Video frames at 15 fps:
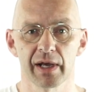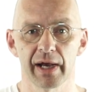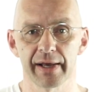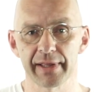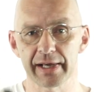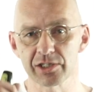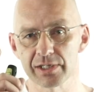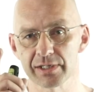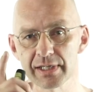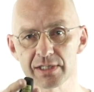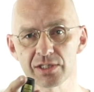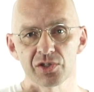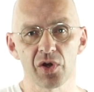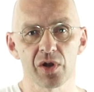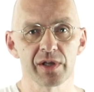And actually
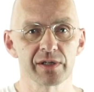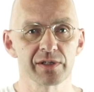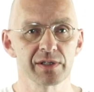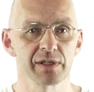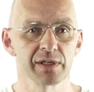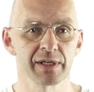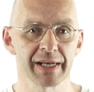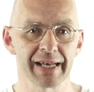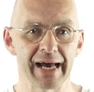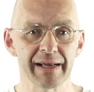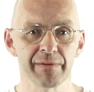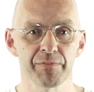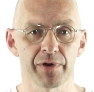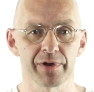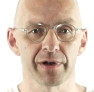this solid
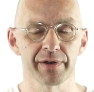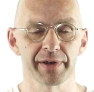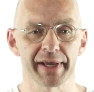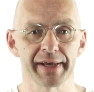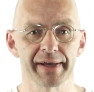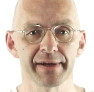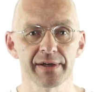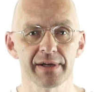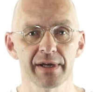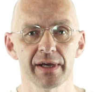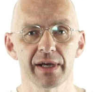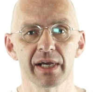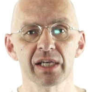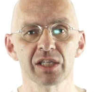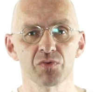Klein bottle there
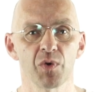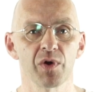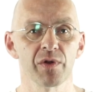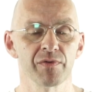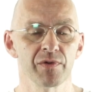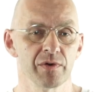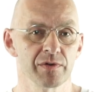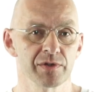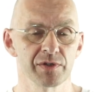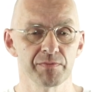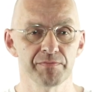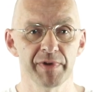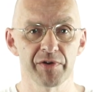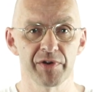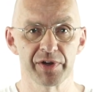is one of those
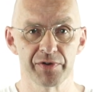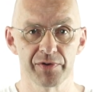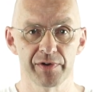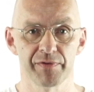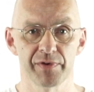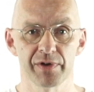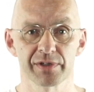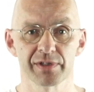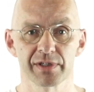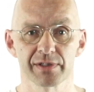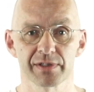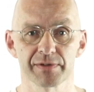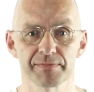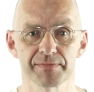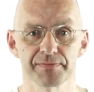mirror
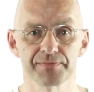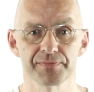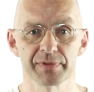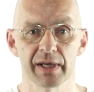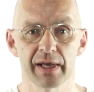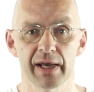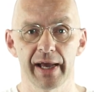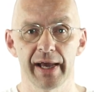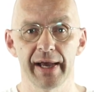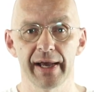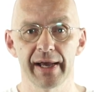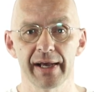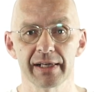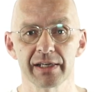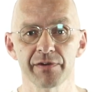universes.
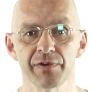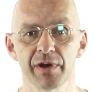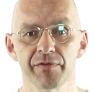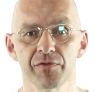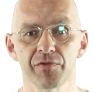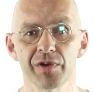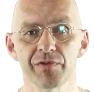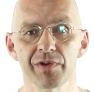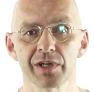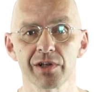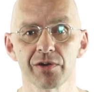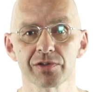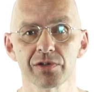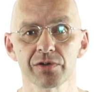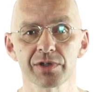And if you have a really, really
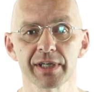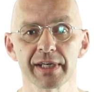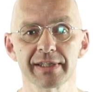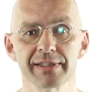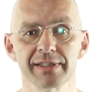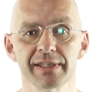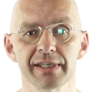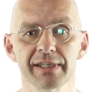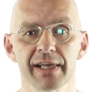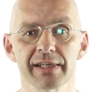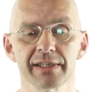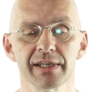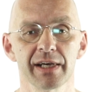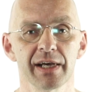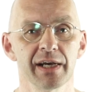close look, you can see
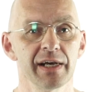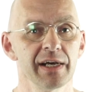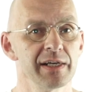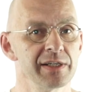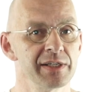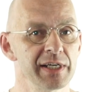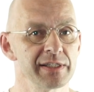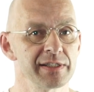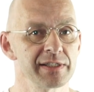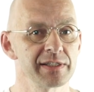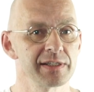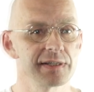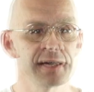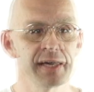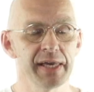that
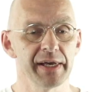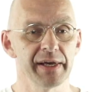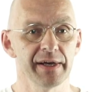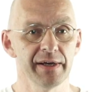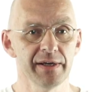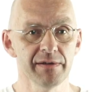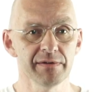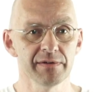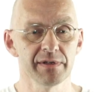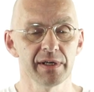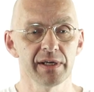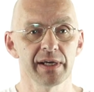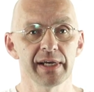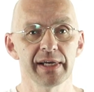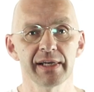this here
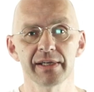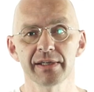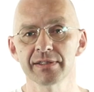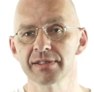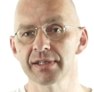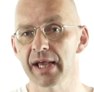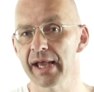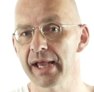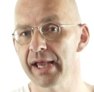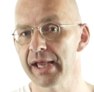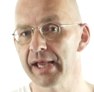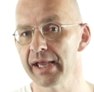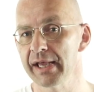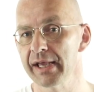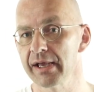is
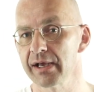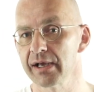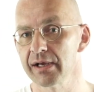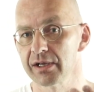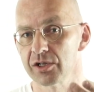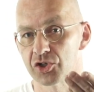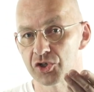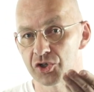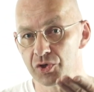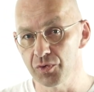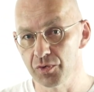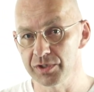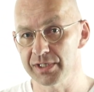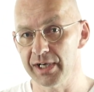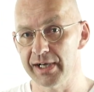a
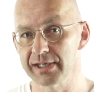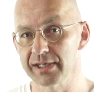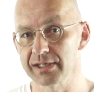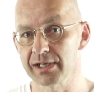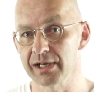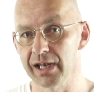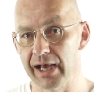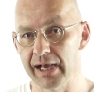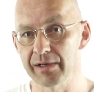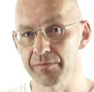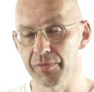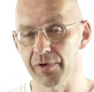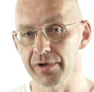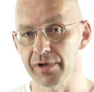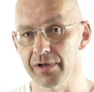two-sided Klein
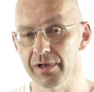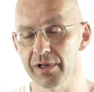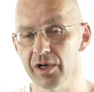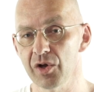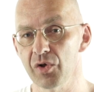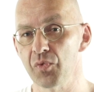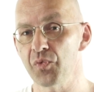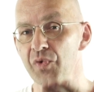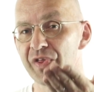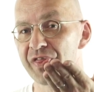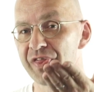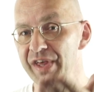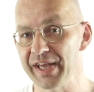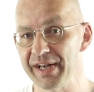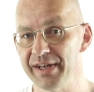bottle
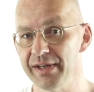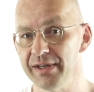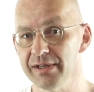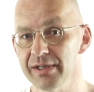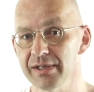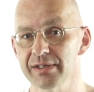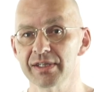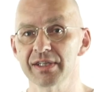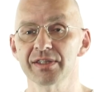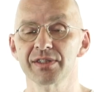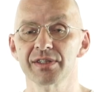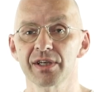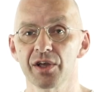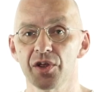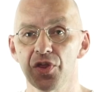within
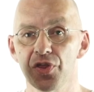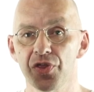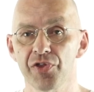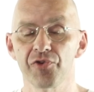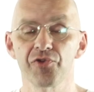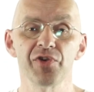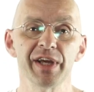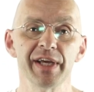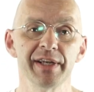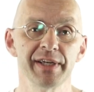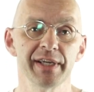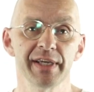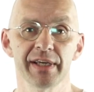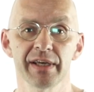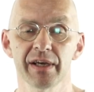this
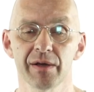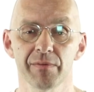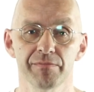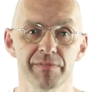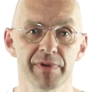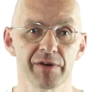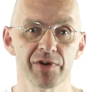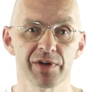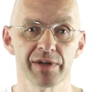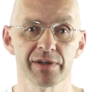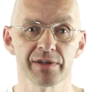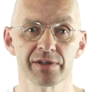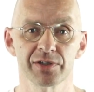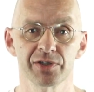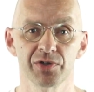3D mirror
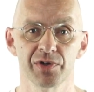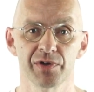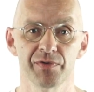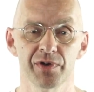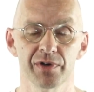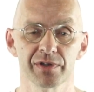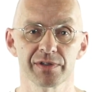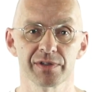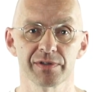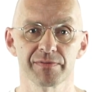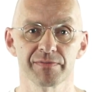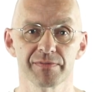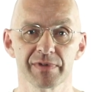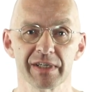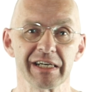universe.
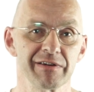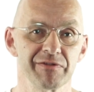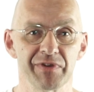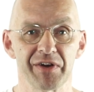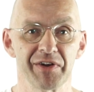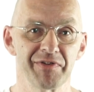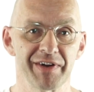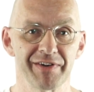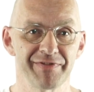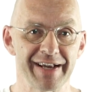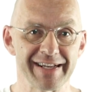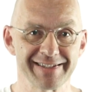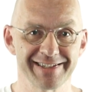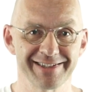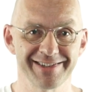Very, very
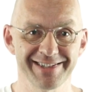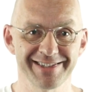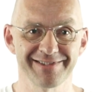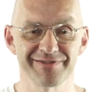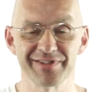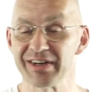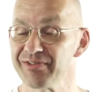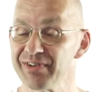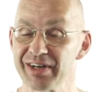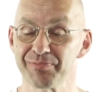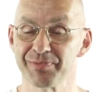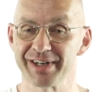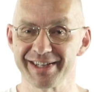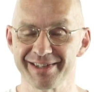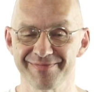fancy, right? Very, very
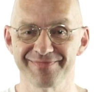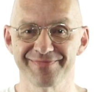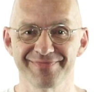pretty.